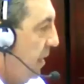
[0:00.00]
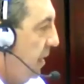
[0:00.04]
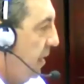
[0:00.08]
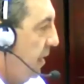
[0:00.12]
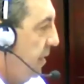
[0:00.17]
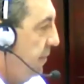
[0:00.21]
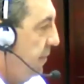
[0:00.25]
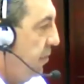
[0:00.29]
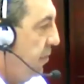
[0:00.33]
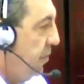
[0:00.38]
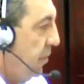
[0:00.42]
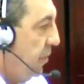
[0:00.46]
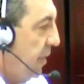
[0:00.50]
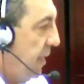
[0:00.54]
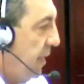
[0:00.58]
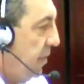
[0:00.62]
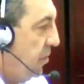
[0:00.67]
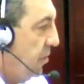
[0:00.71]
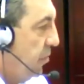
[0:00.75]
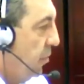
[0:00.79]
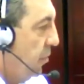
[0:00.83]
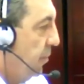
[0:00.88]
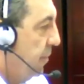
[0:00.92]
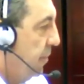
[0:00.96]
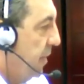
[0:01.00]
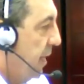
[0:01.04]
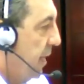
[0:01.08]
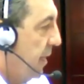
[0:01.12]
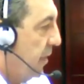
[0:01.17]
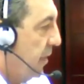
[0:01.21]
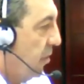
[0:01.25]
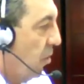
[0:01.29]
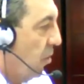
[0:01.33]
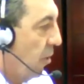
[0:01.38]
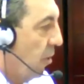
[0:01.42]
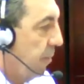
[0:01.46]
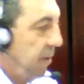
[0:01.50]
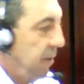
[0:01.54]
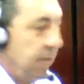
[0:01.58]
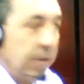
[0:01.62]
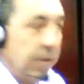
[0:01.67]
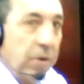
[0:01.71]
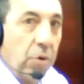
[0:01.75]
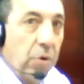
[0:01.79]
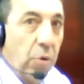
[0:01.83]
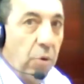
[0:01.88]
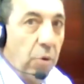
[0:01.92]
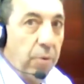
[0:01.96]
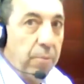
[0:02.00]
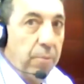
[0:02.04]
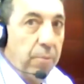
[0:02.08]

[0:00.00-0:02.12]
If you need to obtain a copy of the court